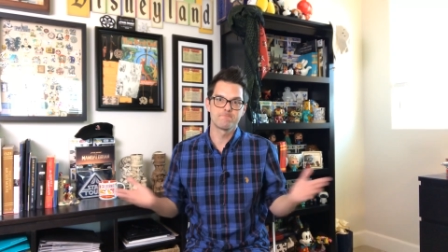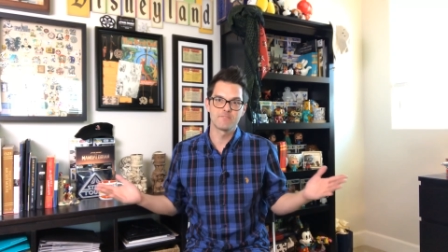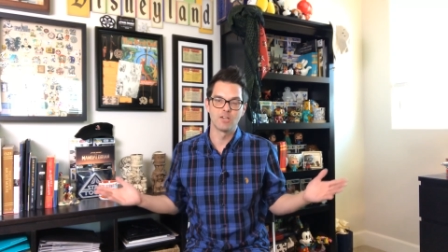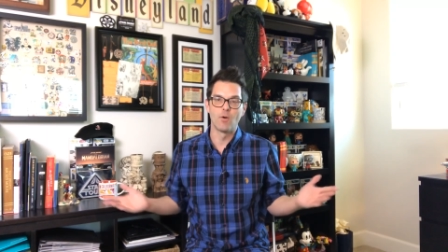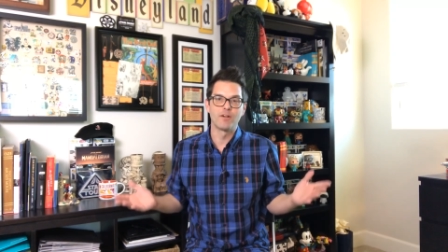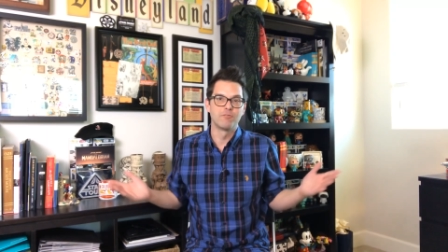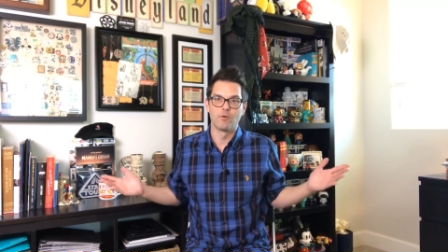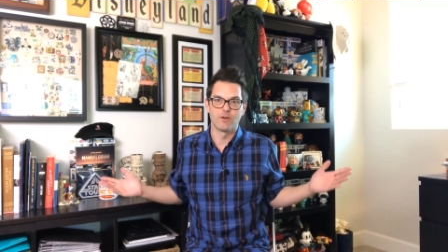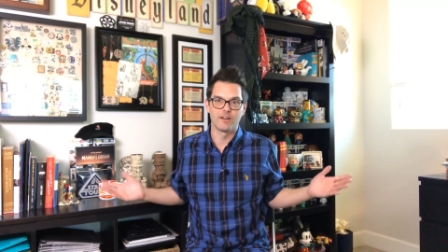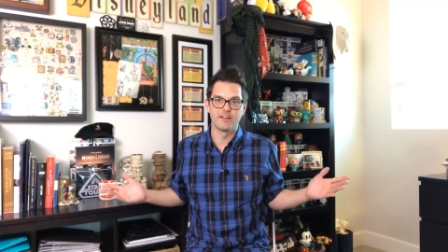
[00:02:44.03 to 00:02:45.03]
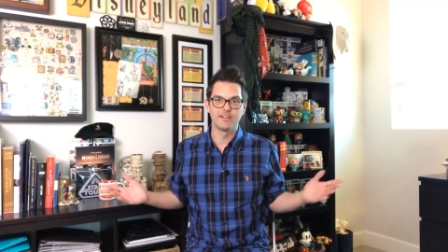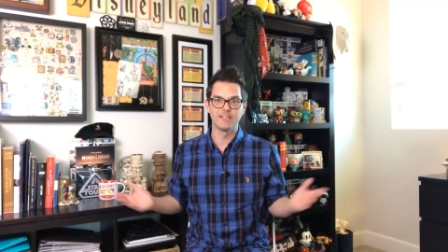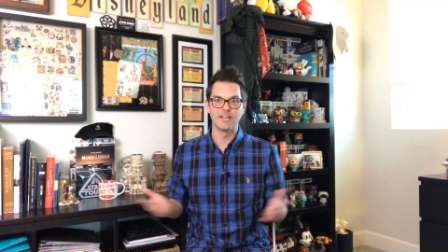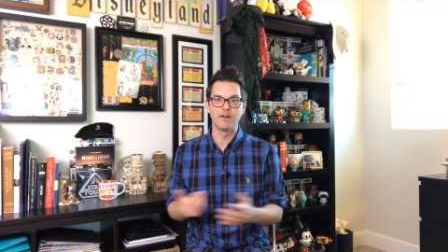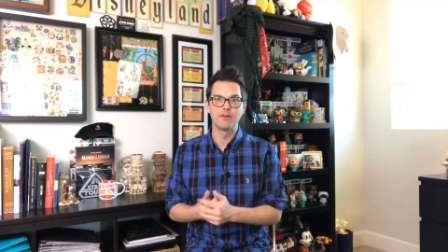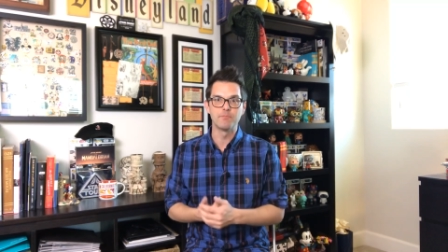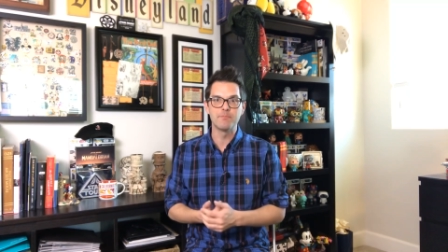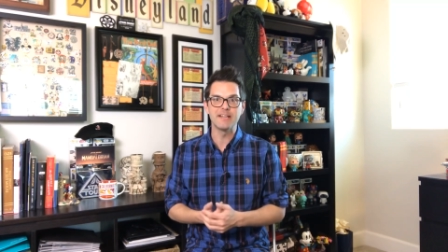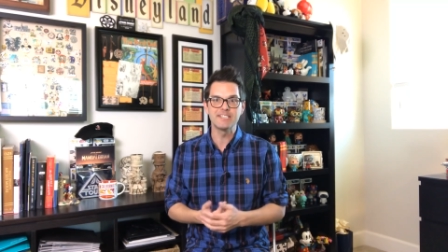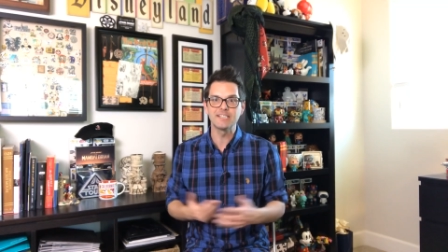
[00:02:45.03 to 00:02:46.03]
going for it. You know, it would
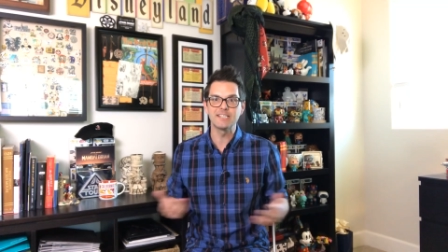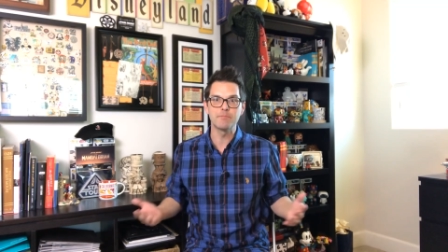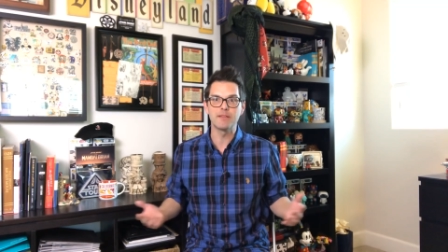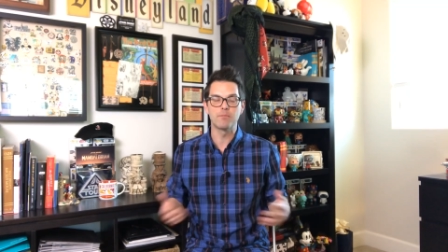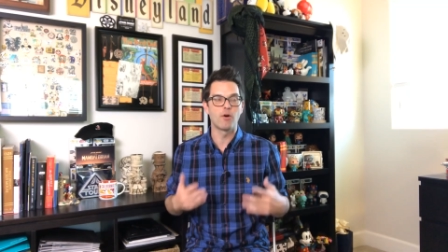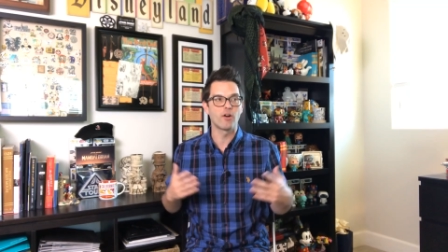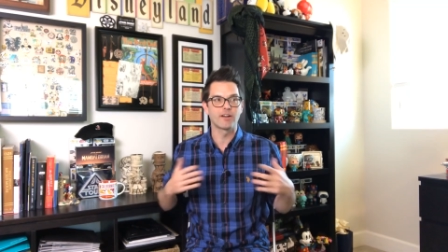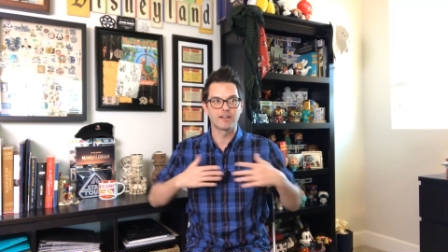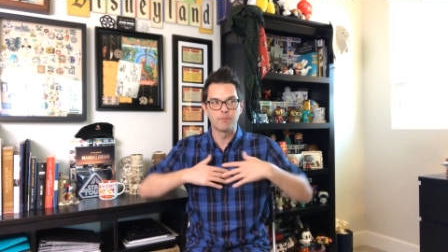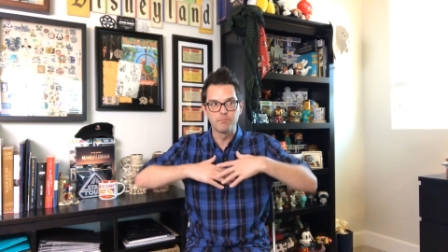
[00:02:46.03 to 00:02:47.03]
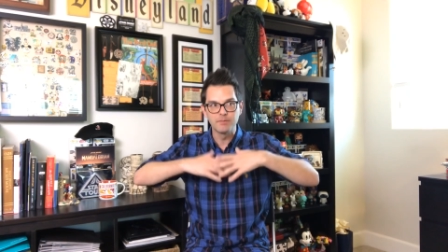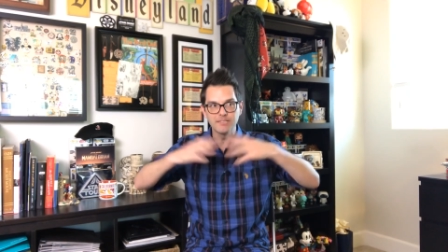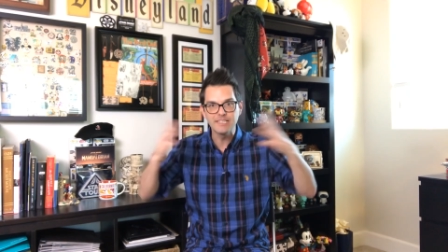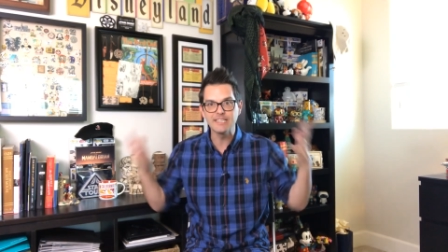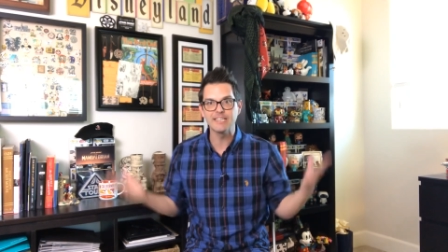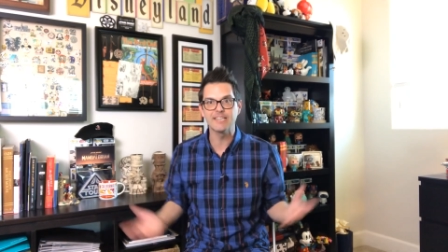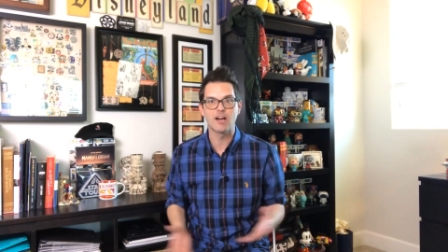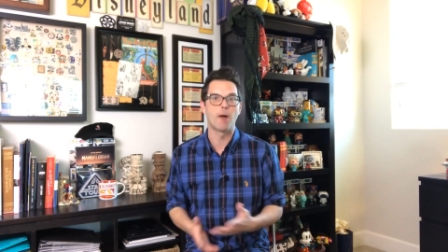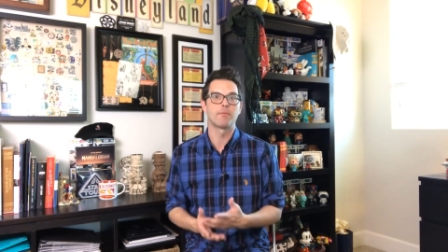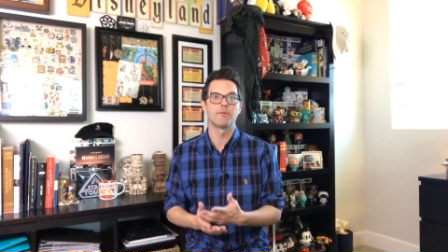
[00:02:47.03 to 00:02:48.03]
basically be a park completely
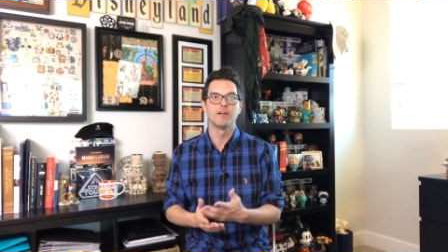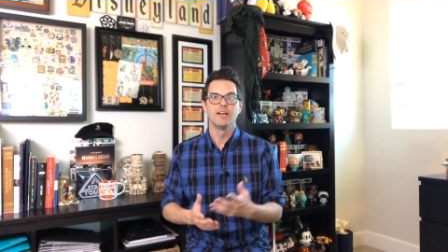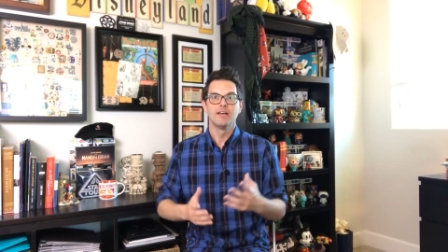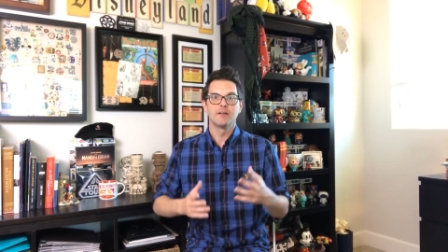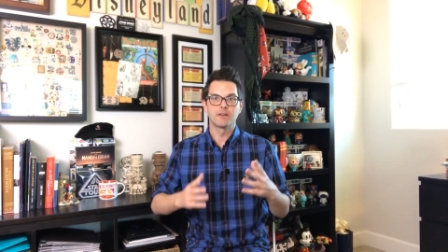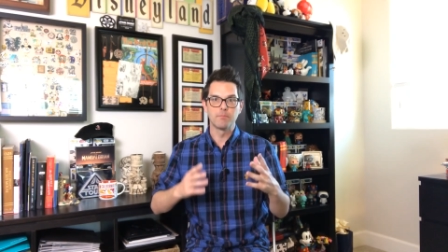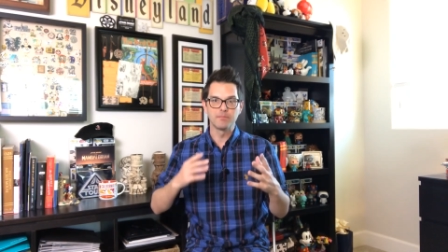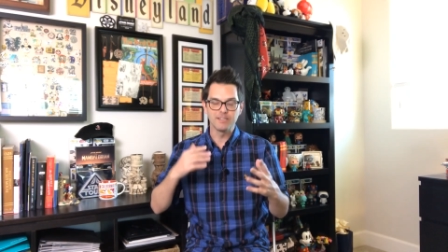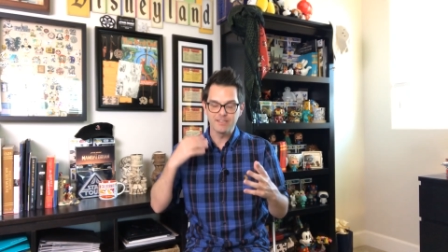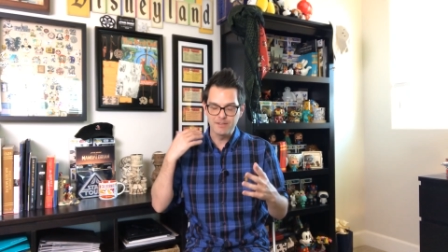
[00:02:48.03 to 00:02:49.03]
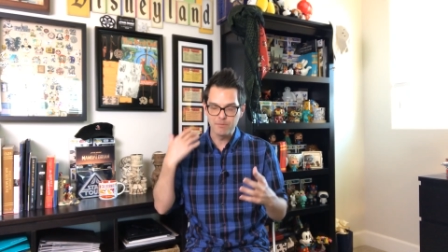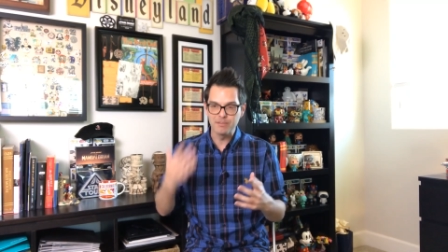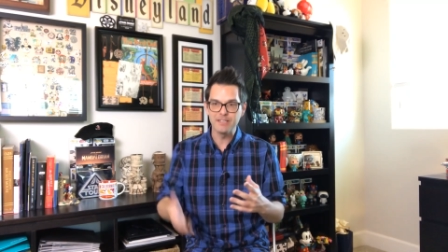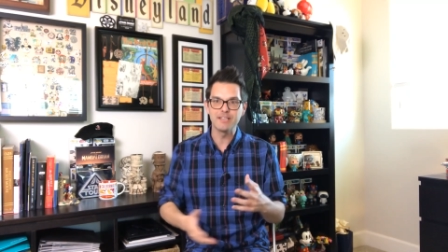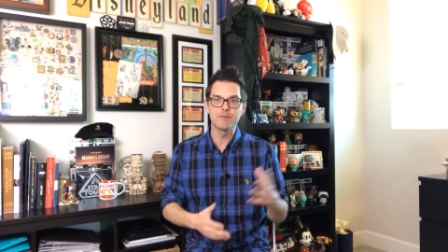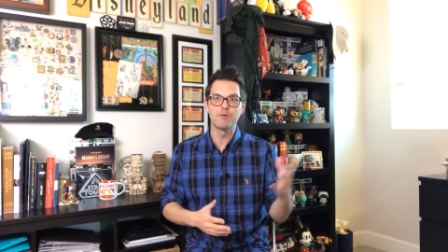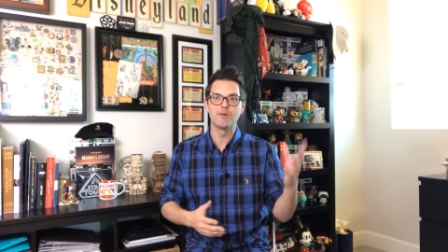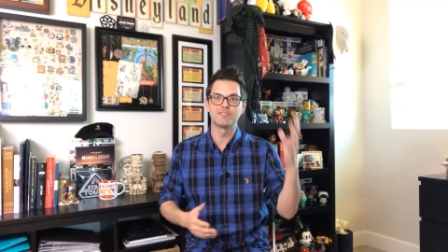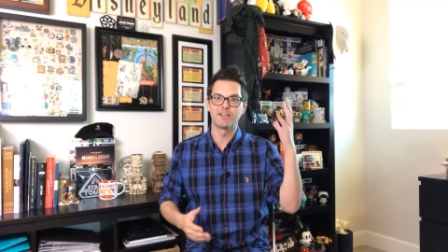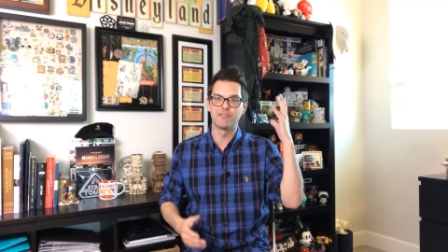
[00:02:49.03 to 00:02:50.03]
comp- completely
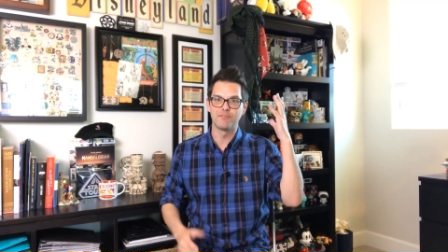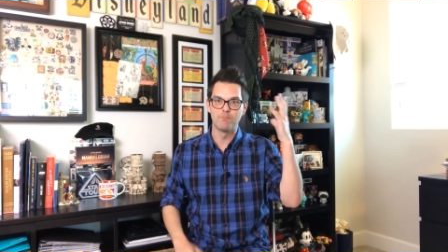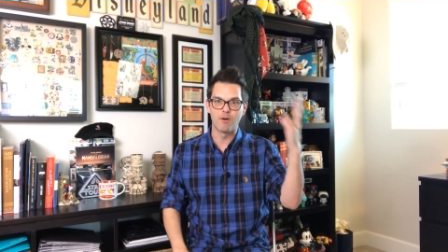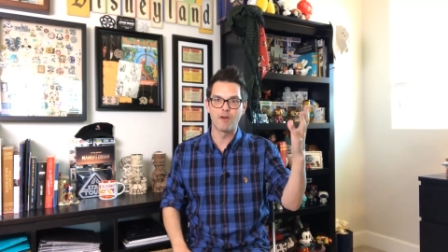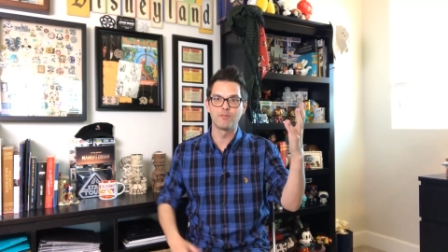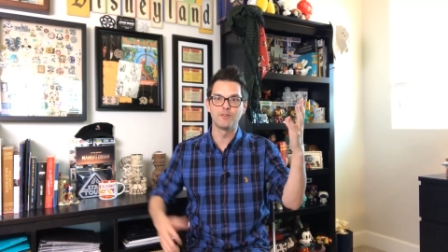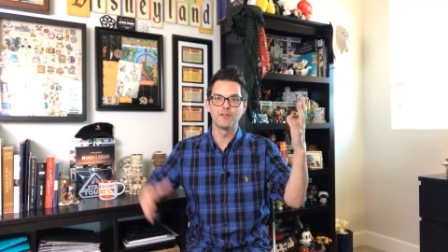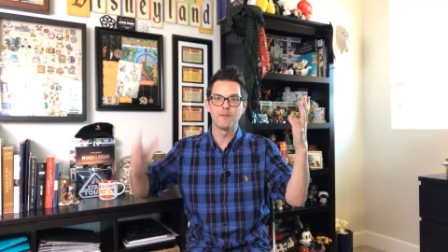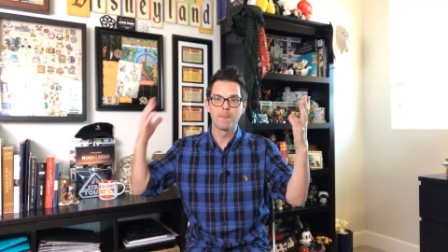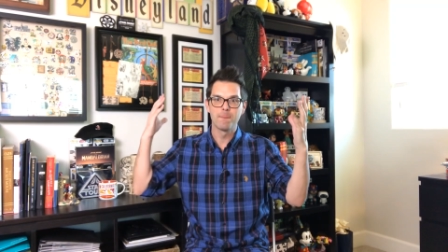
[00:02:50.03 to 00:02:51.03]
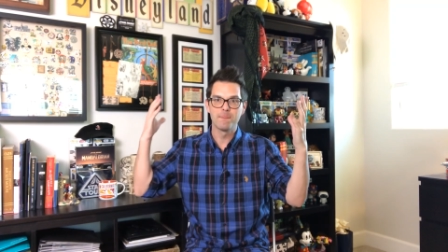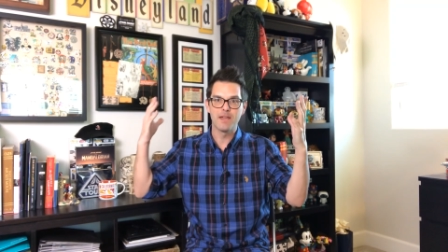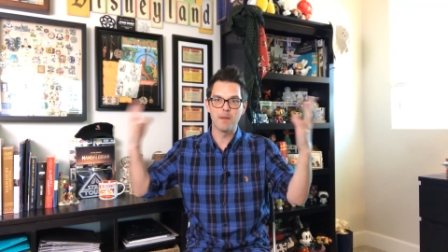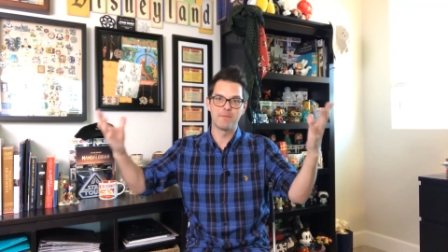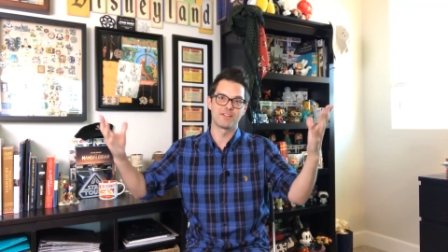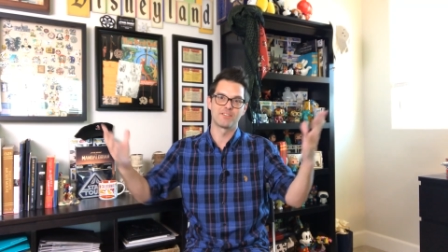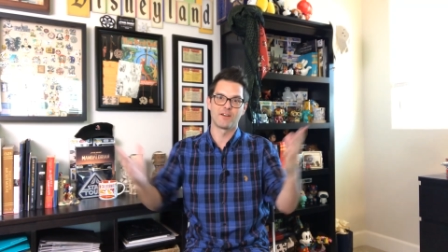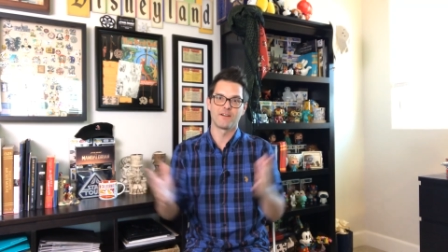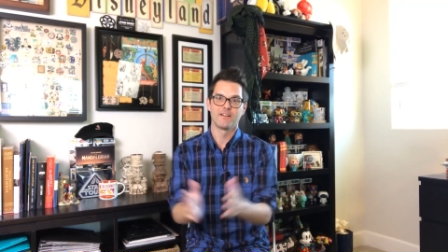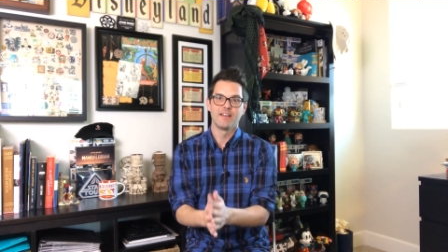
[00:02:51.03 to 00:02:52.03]
composed of Marvel, and
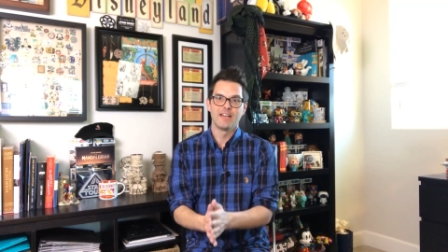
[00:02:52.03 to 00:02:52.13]
Pixar.